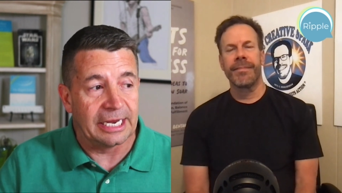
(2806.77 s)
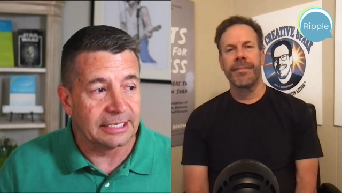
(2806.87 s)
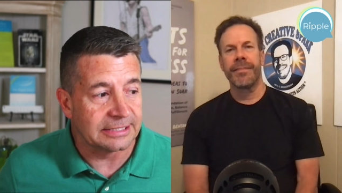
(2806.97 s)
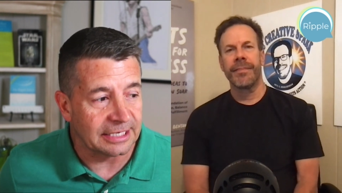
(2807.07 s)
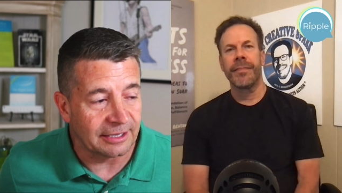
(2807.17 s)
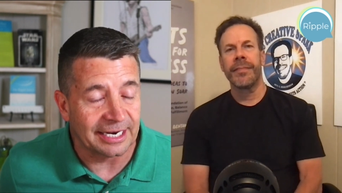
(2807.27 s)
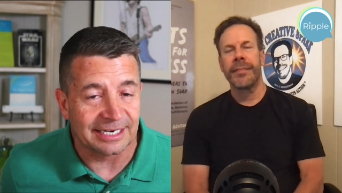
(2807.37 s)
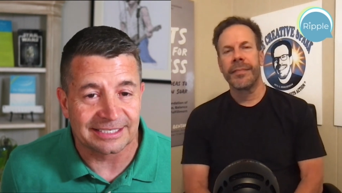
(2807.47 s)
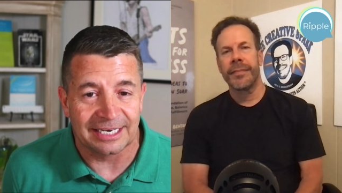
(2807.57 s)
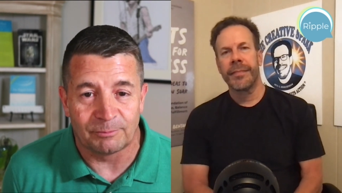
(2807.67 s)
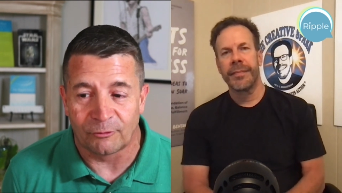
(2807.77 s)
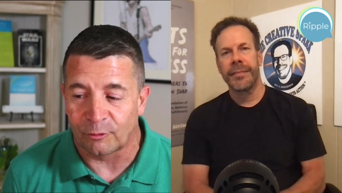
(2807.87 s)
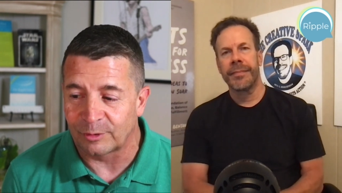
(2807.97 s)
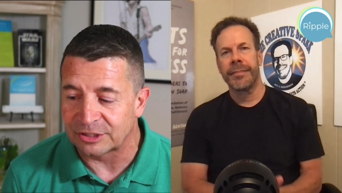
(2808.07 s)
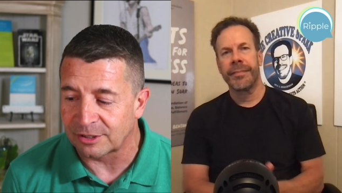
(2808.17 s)
Speaker 1: and uh, like I said
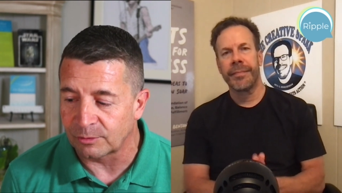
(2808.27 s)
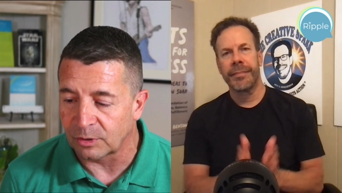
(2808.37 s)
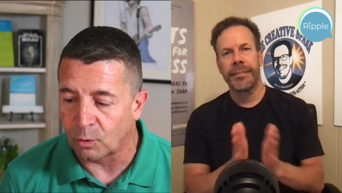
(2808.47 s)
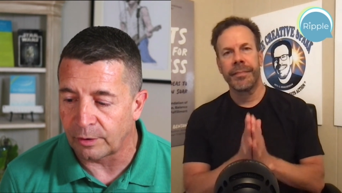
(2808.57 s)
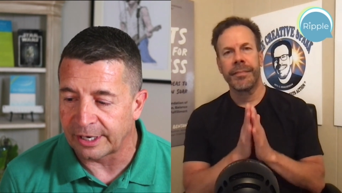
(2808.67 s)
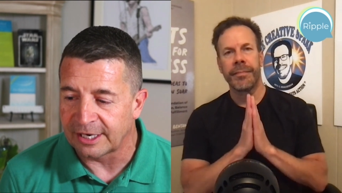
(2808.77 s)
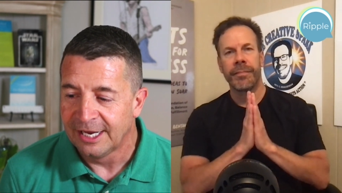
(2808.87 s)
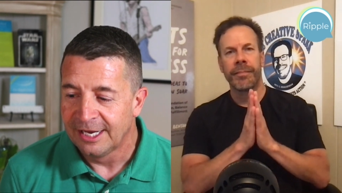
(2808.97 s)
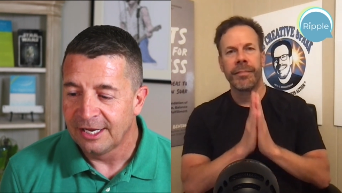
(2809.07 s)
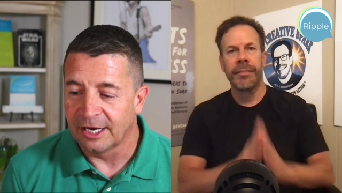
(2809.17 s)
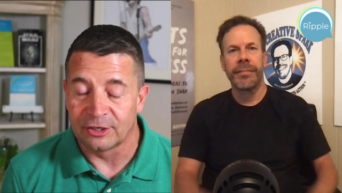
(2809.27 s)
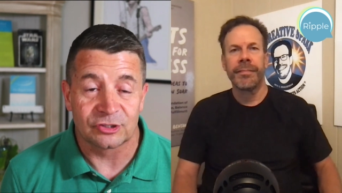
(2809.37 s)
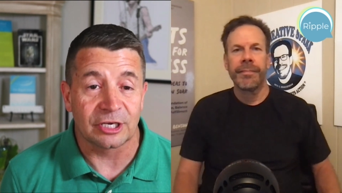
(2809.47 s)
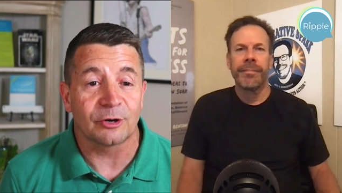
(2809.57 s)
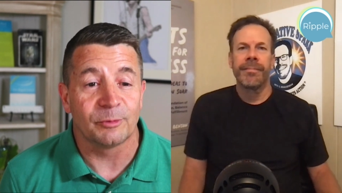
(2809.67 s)
before we started recording, uh, you're
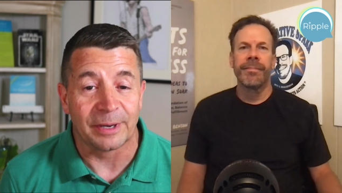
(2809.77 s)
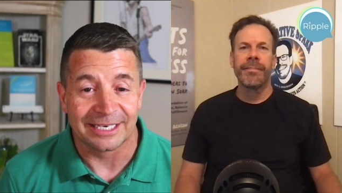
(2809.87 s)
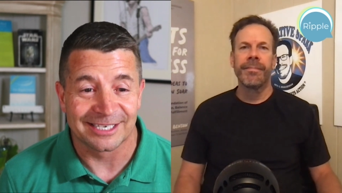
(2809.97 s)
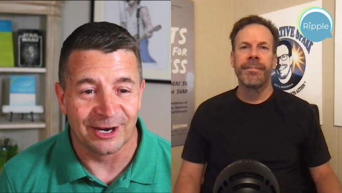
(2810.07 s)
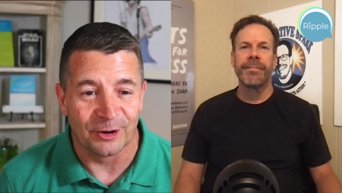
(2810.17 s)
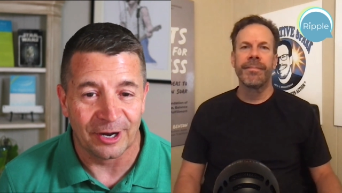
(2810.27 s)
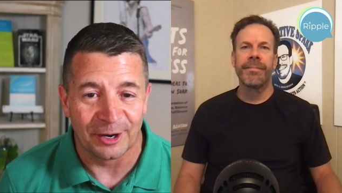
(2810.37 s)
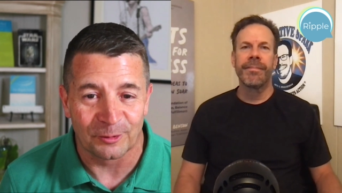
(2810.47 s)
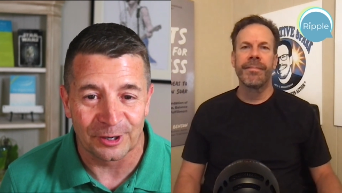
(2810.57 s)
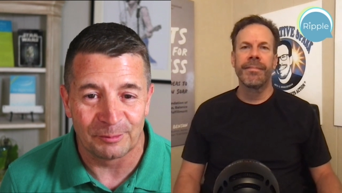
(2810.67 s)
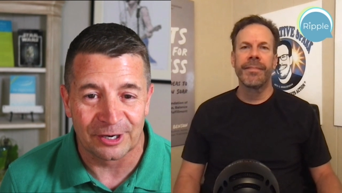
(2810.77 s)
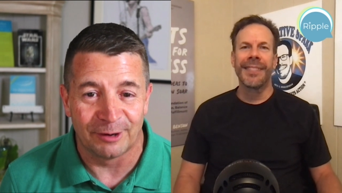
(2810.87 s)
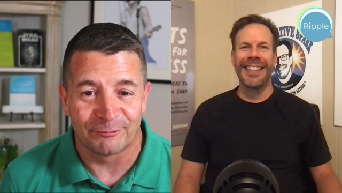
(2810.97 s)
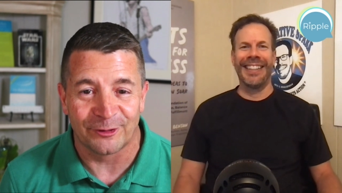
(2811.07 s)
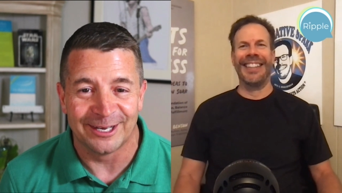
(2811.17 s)
stuck with me, so uh, we're gonna
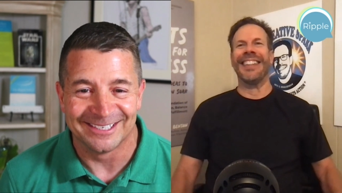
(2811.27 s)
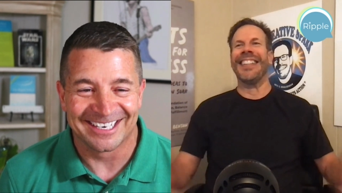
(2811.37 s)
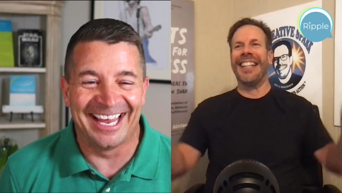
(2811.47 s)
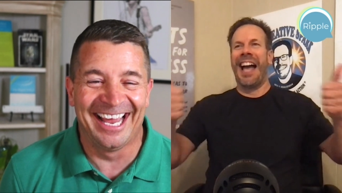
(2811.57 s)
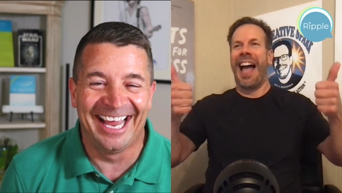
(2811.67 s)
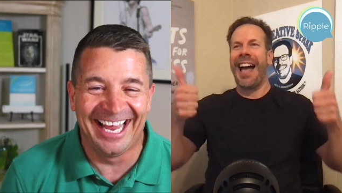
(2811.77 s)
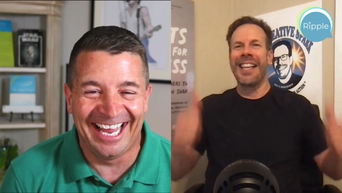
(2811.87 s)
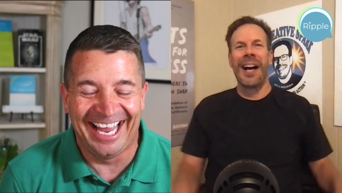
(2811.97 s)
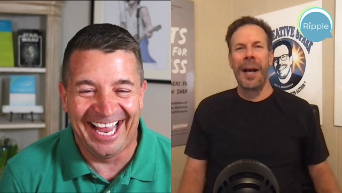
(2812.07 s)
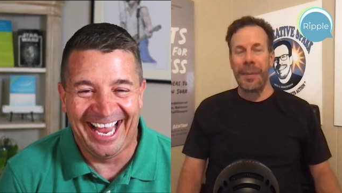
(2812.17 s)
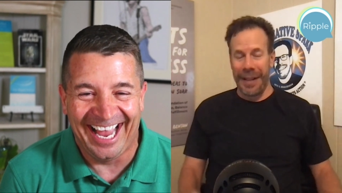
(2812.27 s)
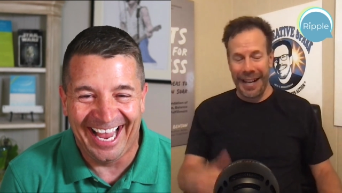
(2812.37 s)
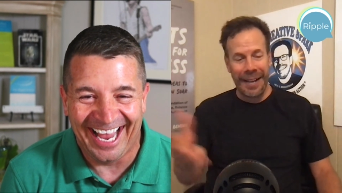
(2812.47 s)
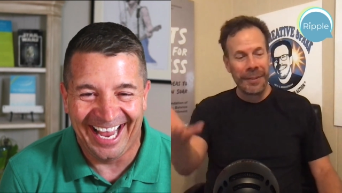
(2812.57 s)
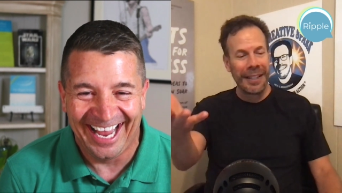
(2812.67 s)
become friends. I,
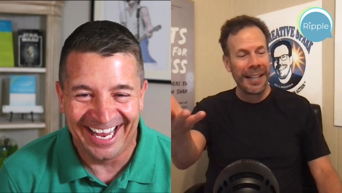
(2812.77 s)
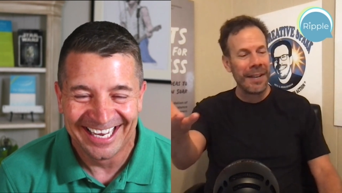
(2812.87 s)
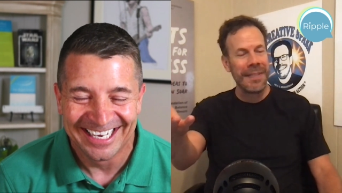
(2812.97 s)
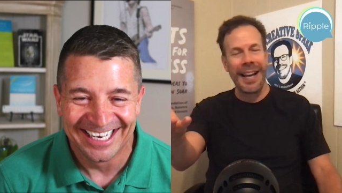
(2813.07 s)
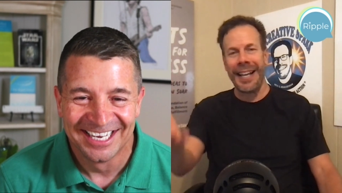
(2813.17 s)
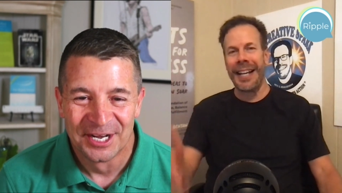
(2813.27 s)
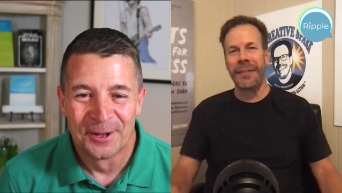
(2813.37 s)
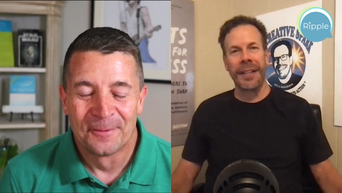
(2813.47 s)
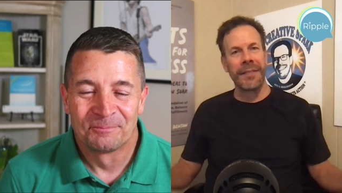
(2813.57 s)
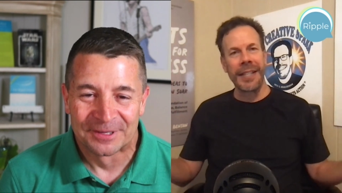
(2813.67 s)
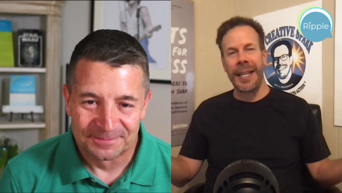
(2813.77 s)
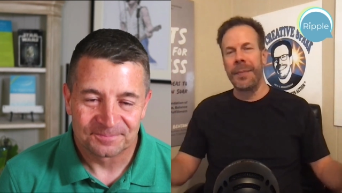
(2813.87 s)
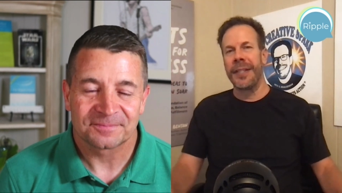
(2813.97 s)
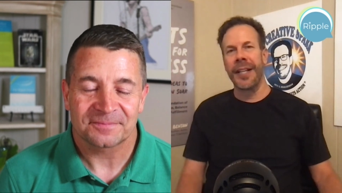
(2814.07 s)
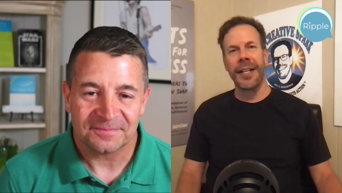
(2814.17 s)
I,
Speaker 2: love that, and I would love to keep
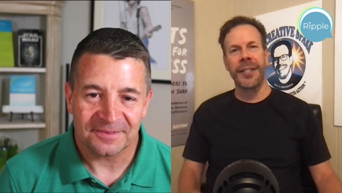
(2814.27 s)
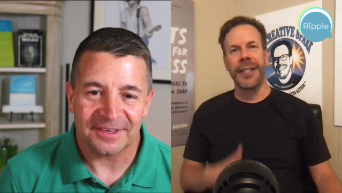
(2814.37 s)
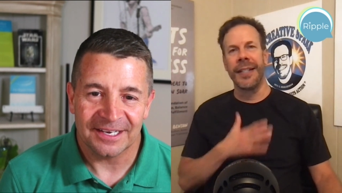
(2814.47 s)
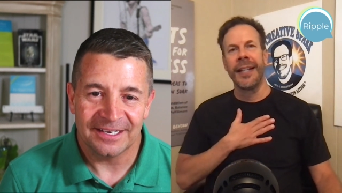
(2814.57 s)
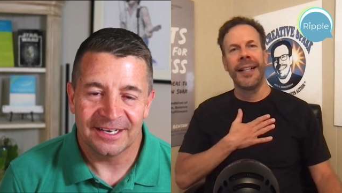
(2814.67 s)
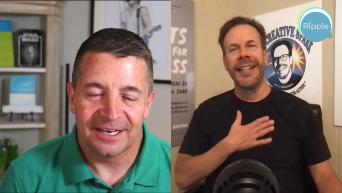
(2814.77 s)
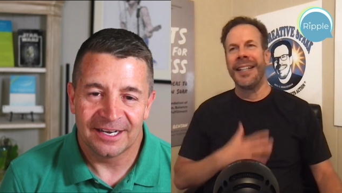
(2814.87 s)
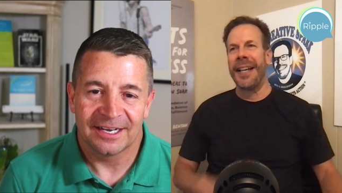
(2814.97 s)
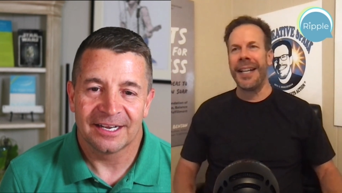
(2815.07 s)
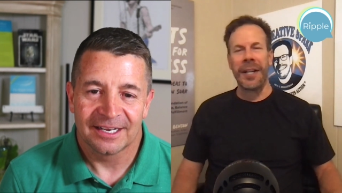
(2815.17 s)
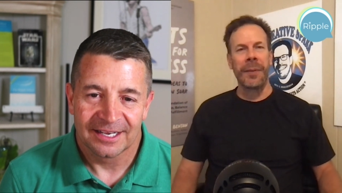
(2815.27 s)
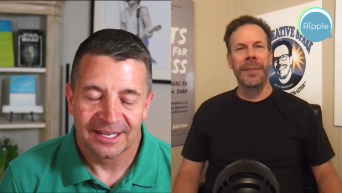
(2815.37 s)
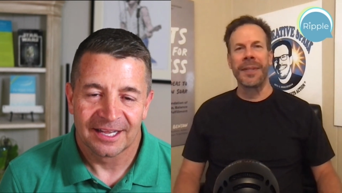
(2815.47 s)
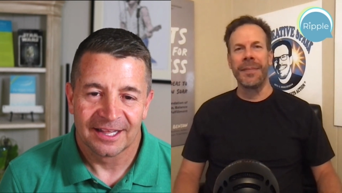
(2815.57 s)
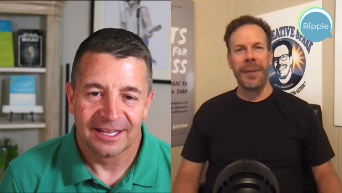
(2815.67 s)
in touch and. Man,
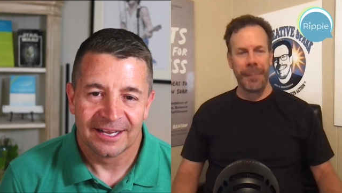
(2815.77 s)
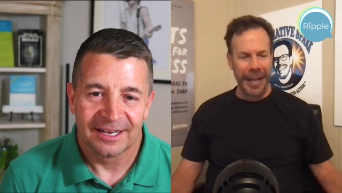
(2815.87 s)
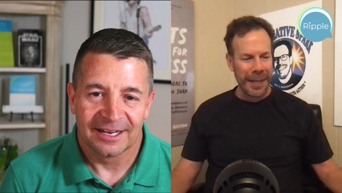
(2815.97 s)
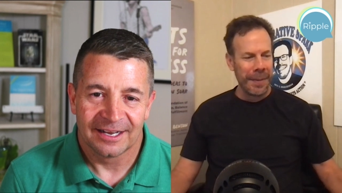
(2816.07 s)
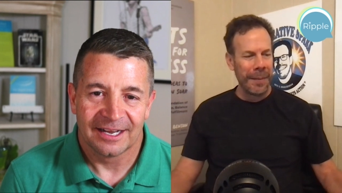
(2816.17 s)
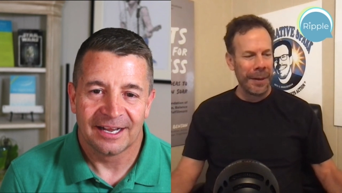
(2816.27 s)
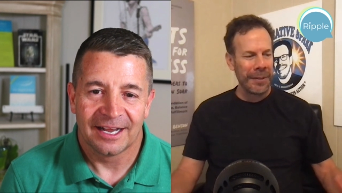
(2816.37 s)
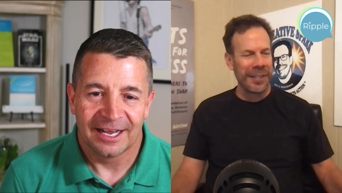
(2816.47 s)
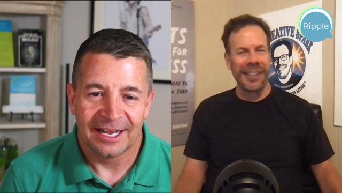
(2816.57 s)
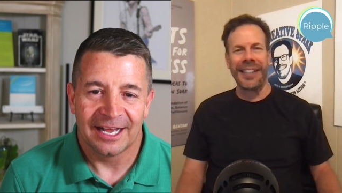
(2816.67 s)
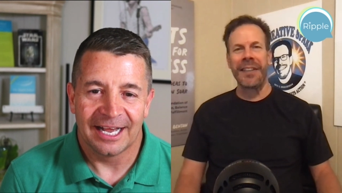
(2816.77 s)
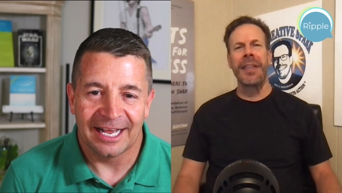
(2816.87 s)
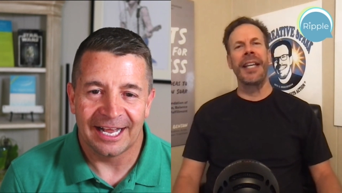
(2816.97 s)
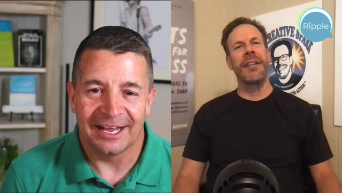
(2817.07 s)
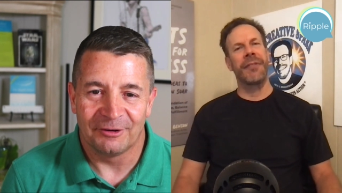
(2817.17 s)
you're, you're making me emotional here.
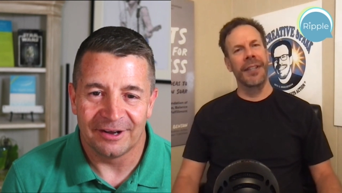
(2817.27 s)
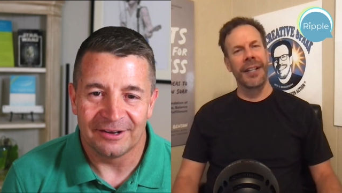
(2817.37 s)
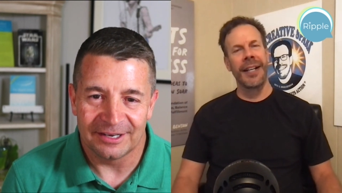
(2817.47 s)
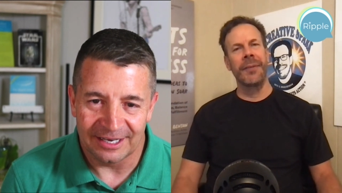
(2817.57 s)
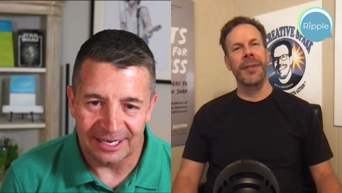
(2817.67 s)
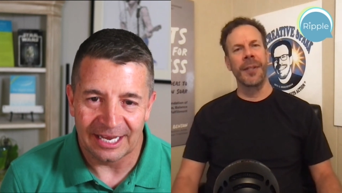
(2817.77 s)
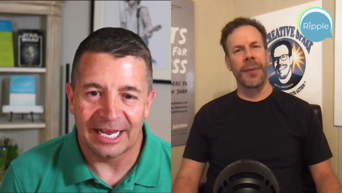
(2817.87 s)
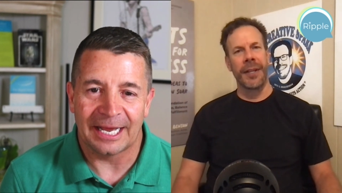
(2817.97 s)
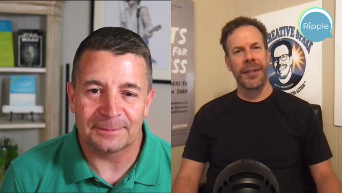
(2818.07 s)
Thank you for the kind words, brother.